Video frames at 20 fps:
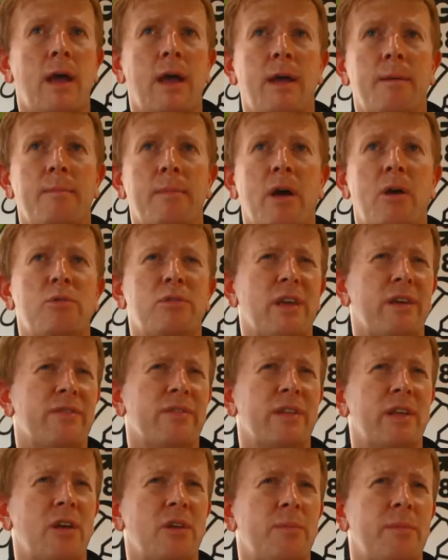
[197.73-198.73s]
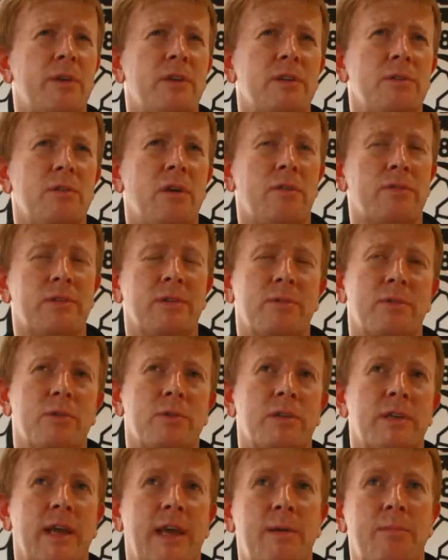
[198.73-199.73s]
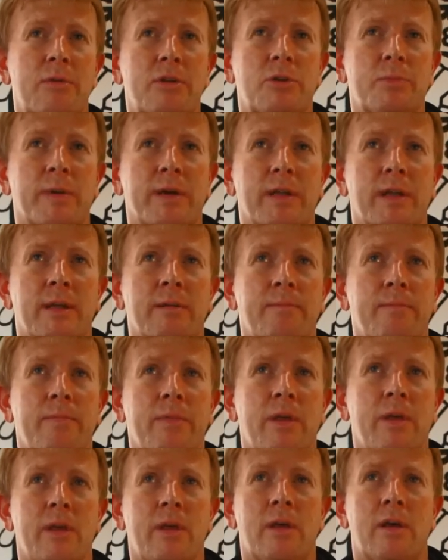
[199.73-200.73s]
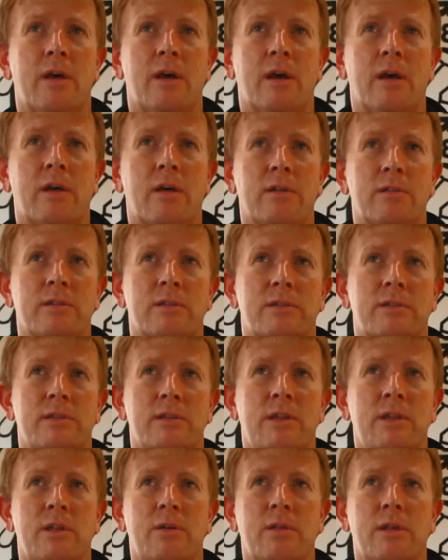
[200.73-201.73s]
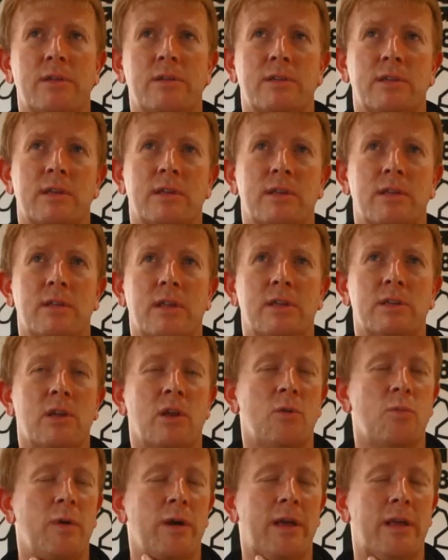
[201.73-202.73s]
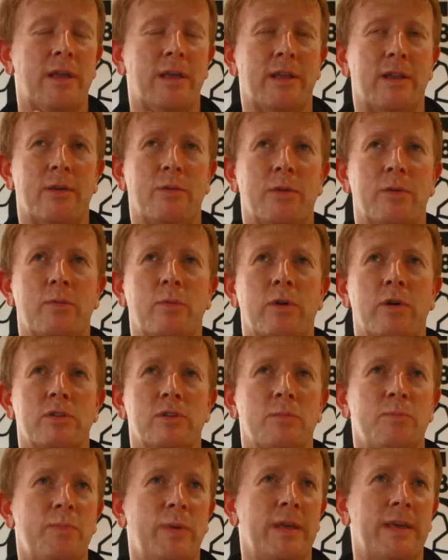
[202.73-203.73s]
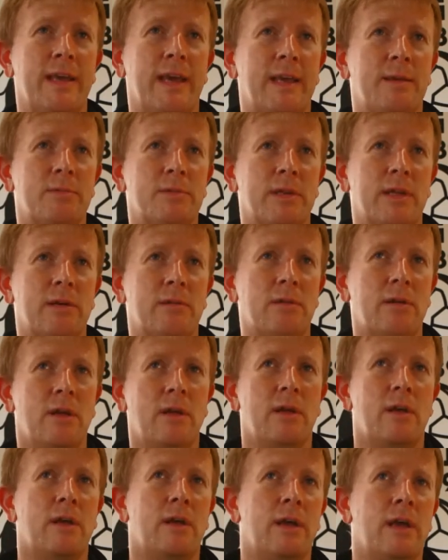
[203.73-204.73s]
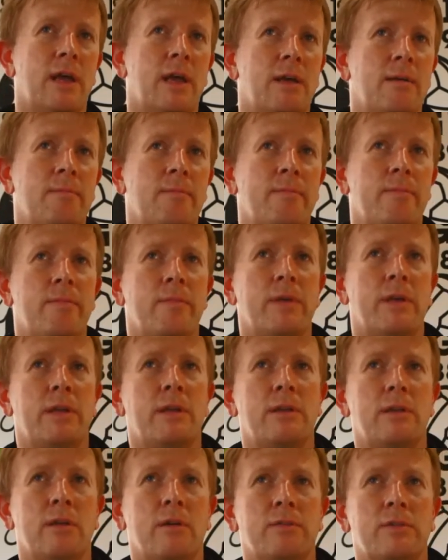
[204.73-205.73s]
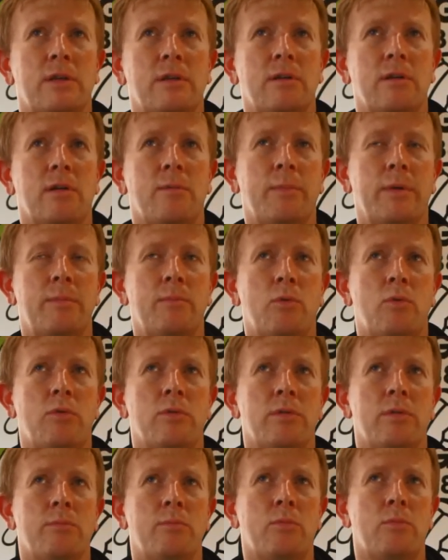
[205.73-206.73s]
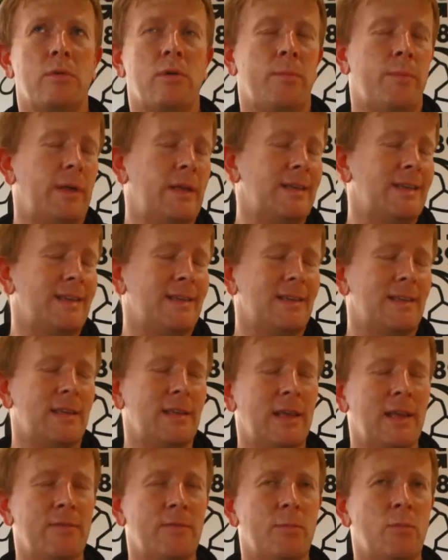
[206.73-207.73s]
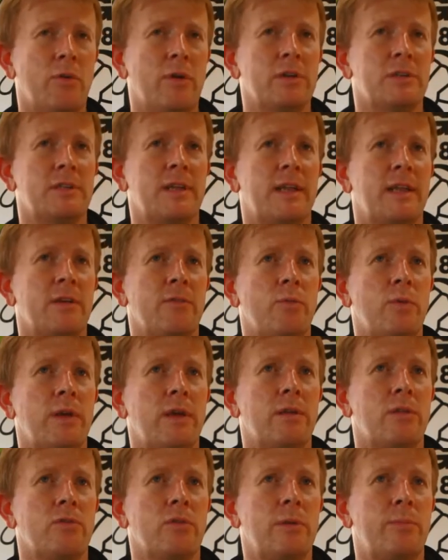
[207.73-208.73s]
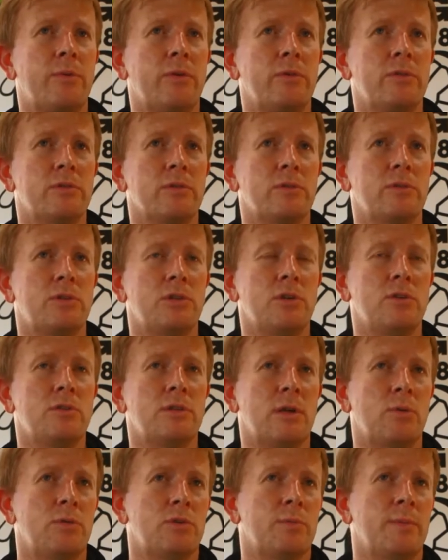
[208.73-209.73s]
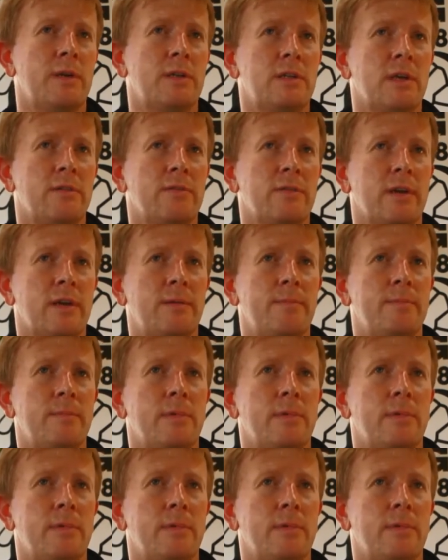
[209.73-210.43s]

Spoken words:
Definitely, only because because it was Cambridge, but there's a long we've got some big games now, and obviously I'll be even more ecstatic we get 3 points on Tuesday, which will be a tough game.